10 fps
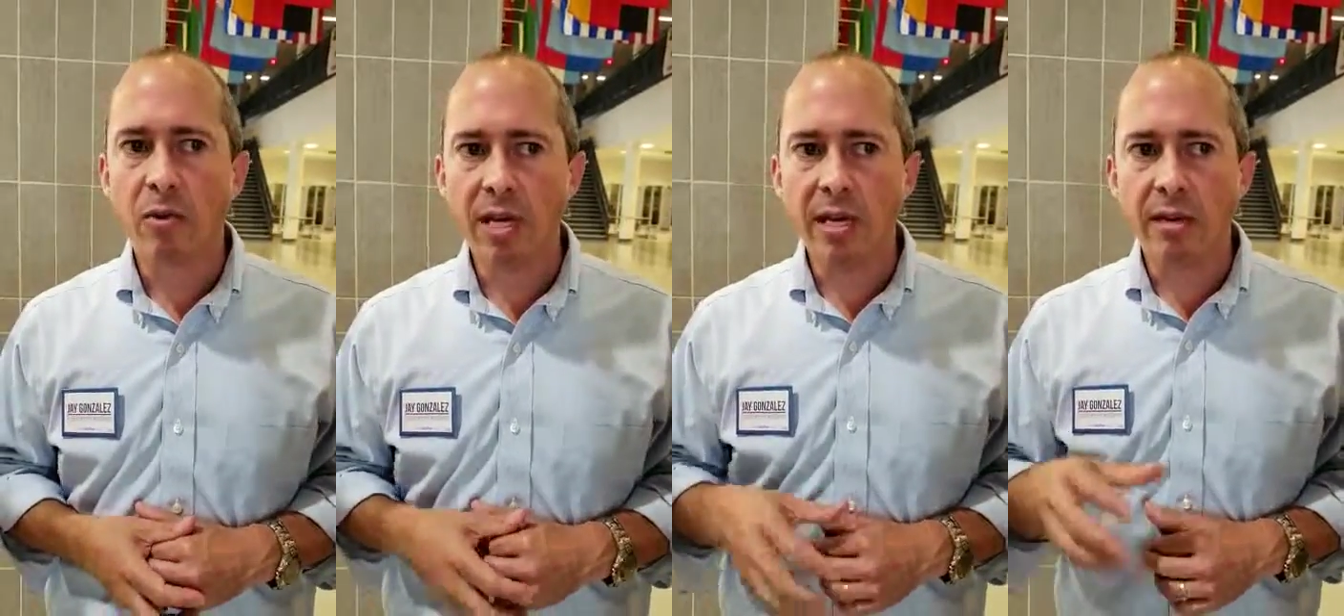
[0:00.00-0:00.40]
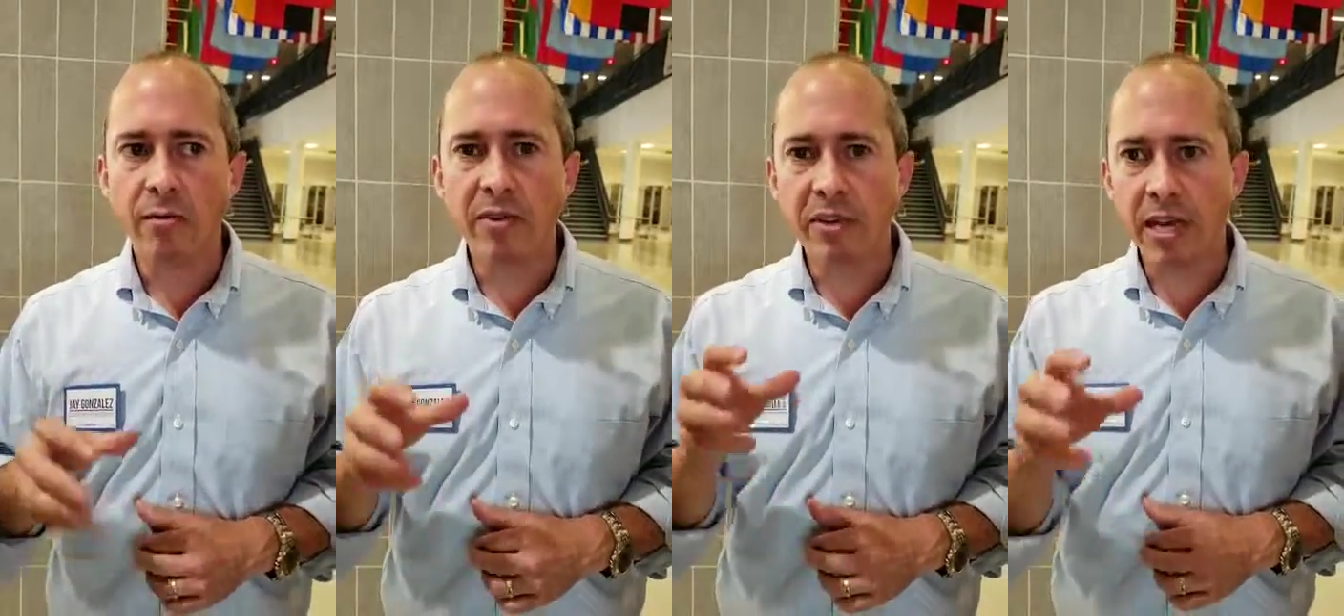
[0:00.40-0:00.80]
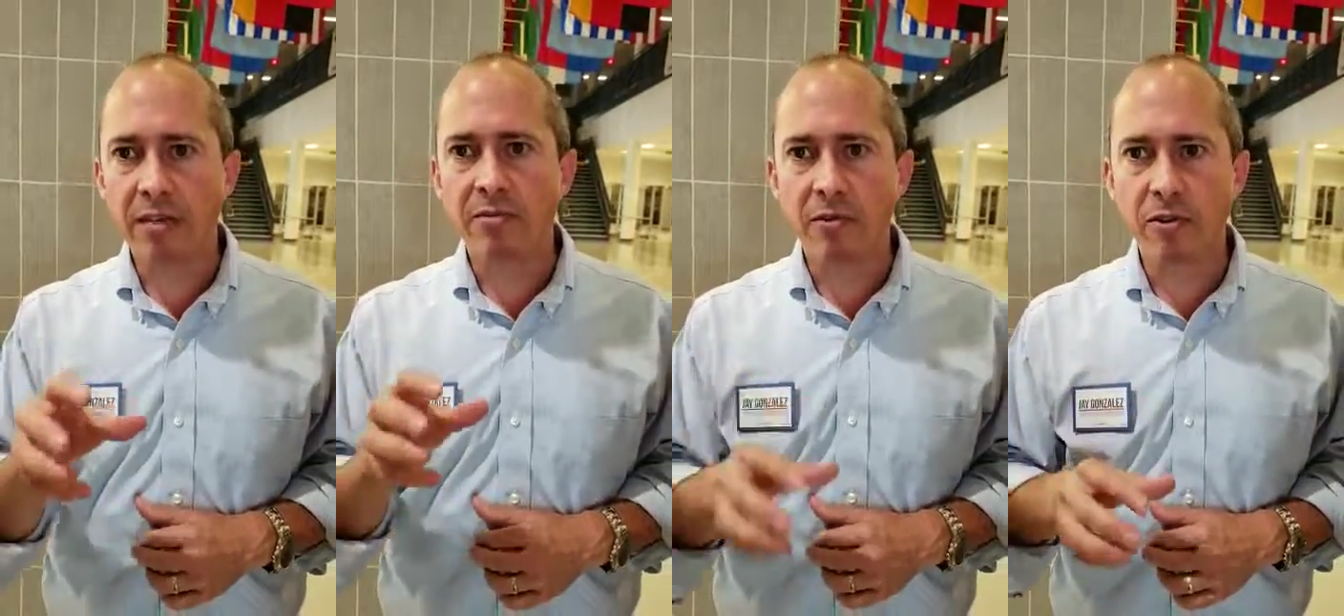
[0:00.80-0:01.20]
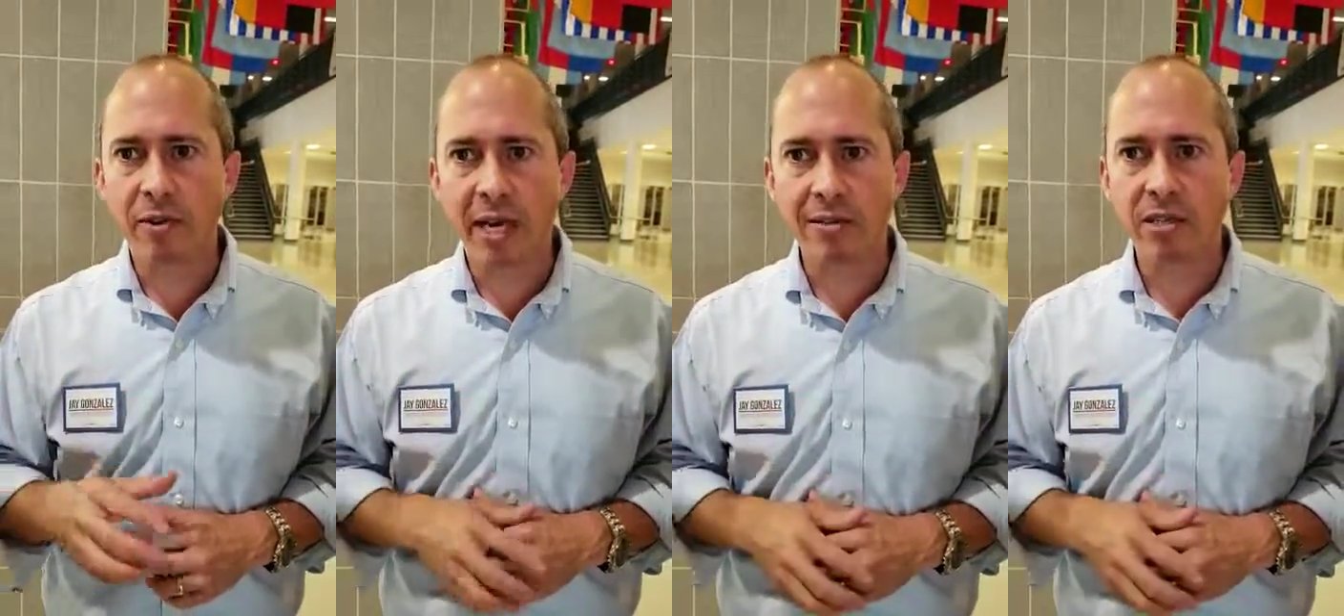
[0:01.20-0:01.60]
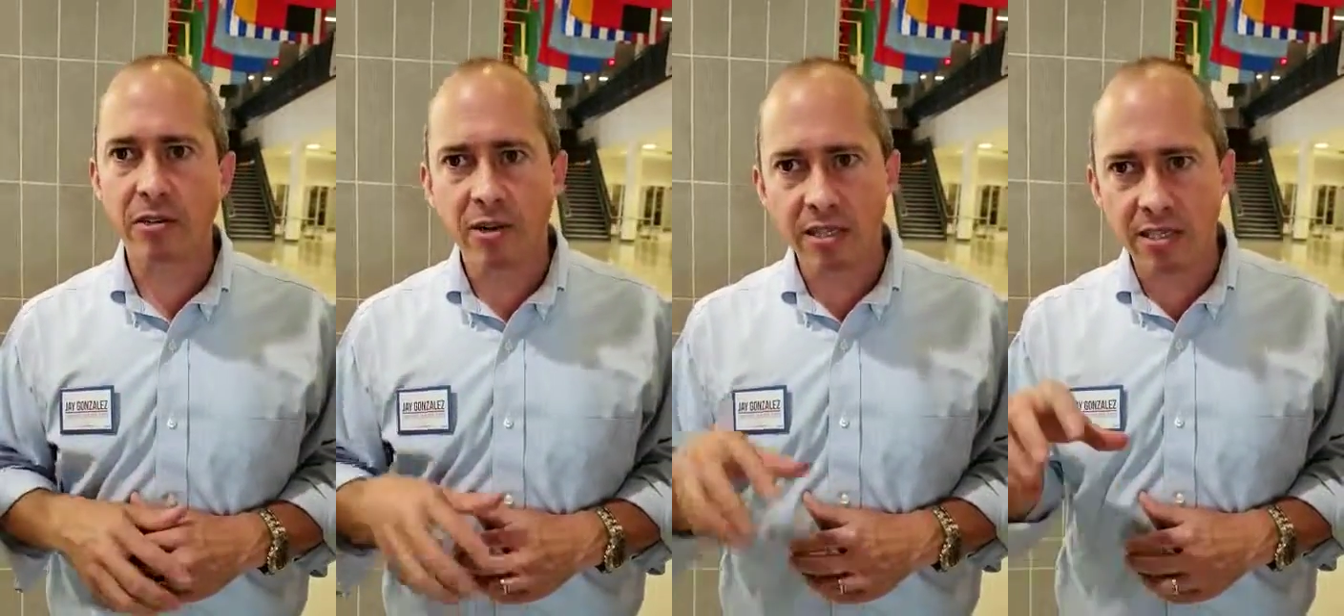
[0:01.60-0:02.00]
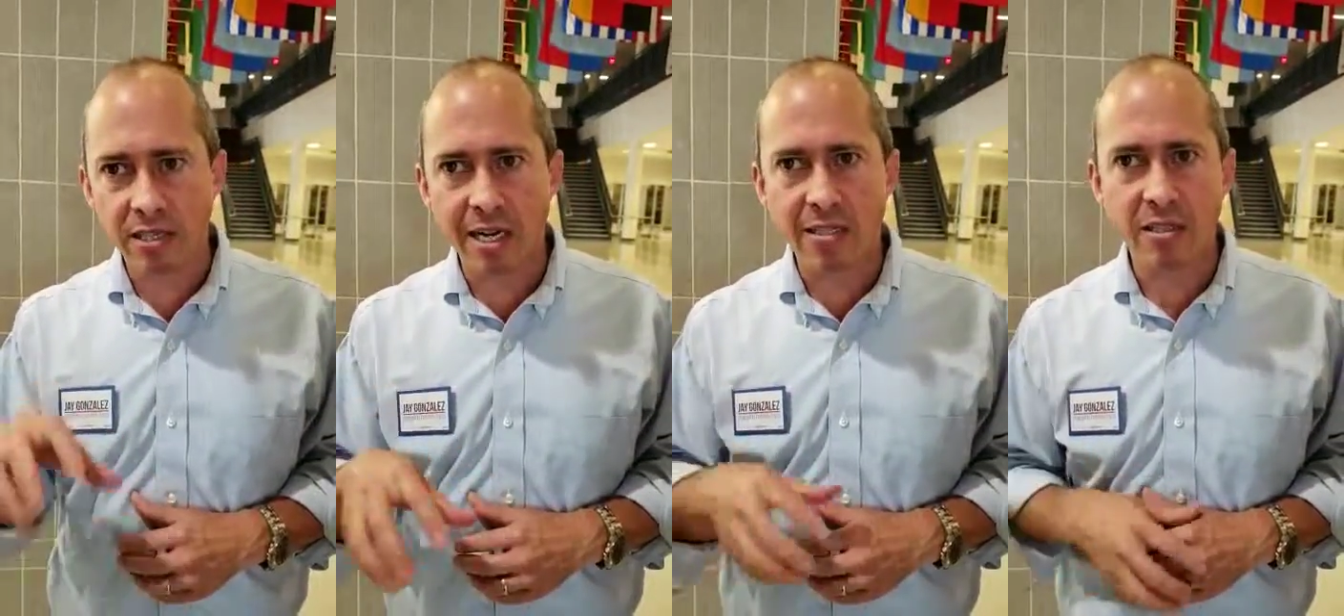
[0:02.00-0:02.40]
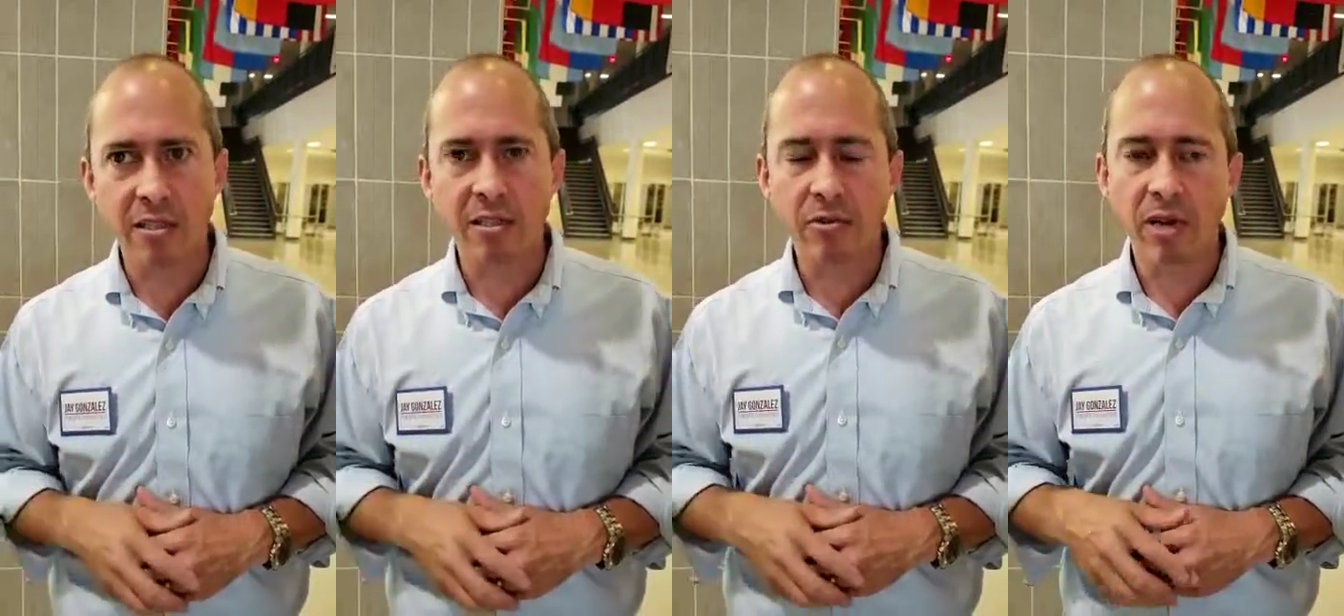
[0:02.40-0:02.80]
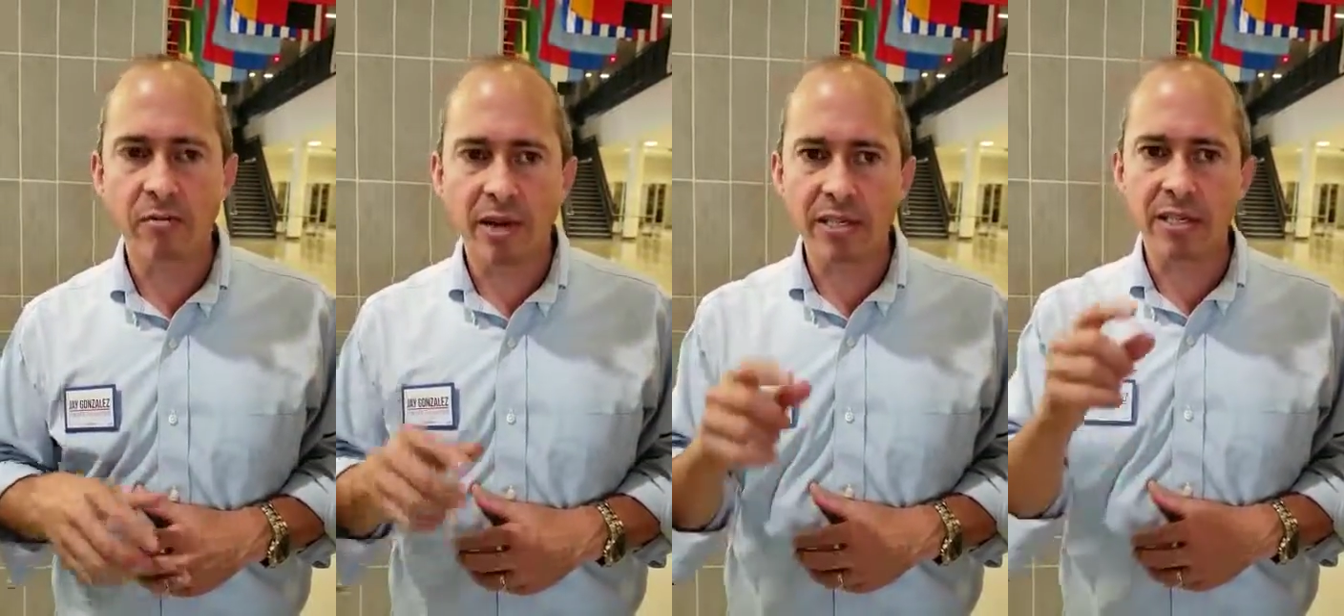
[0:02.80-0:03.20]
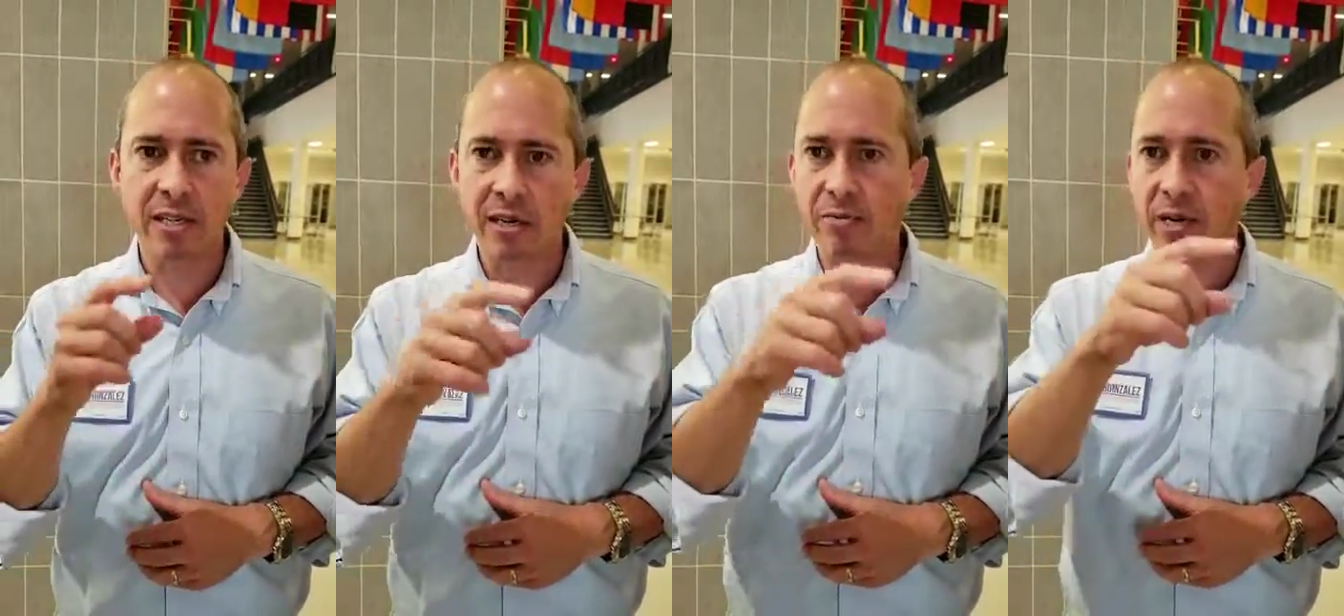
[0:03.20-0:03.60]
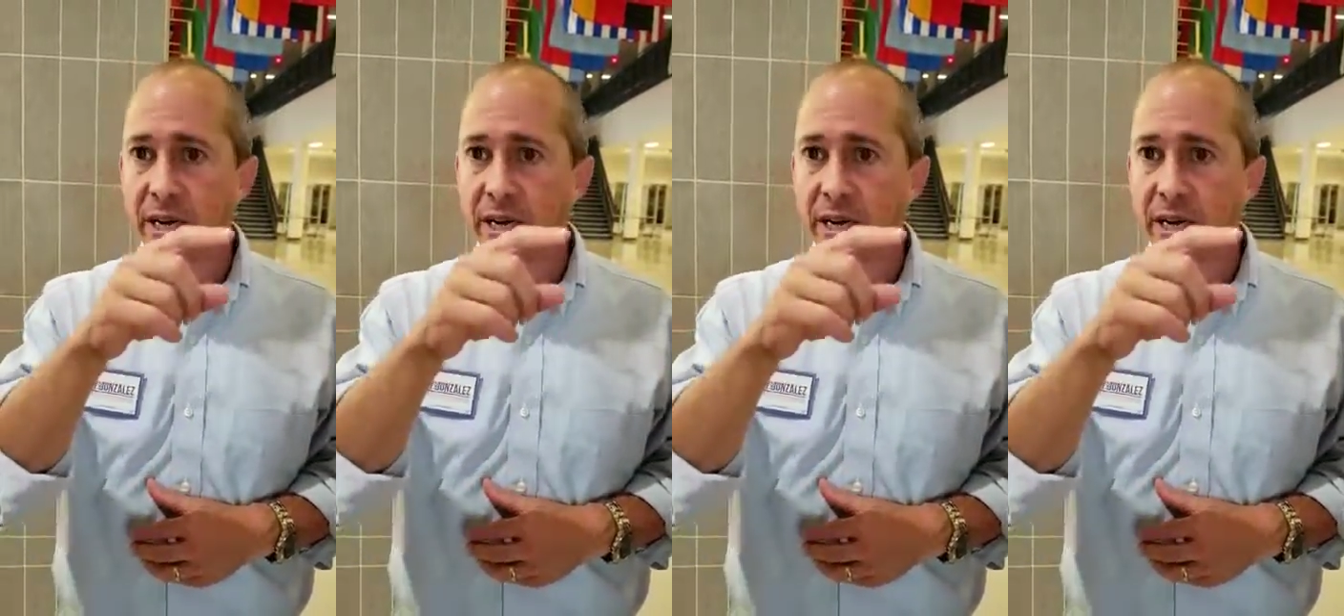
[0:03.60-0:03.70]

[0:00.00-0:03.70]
We've got an affordable housing crisis not just in the greater Boston area,